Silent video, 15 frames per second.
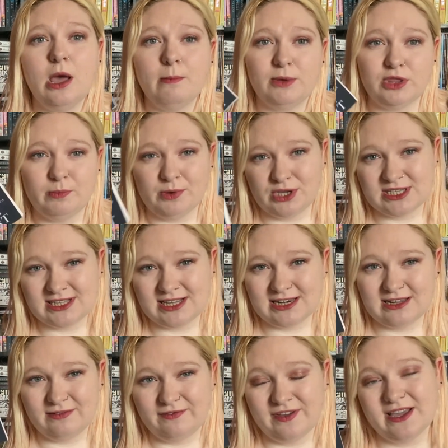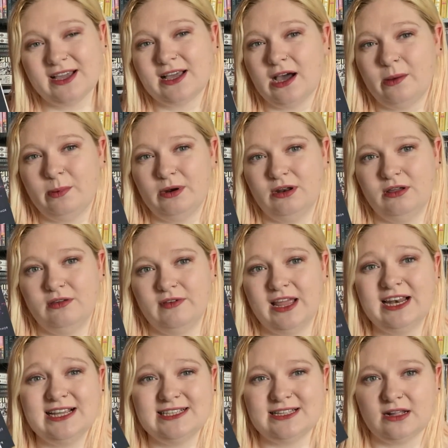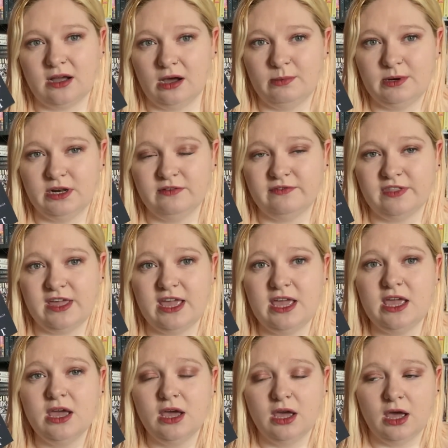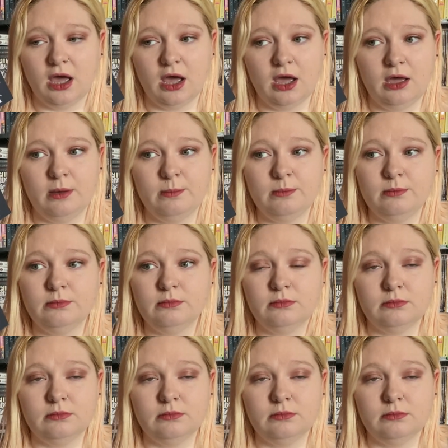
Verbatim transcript: but the book is going to fit a couple of, at least a couple of the um,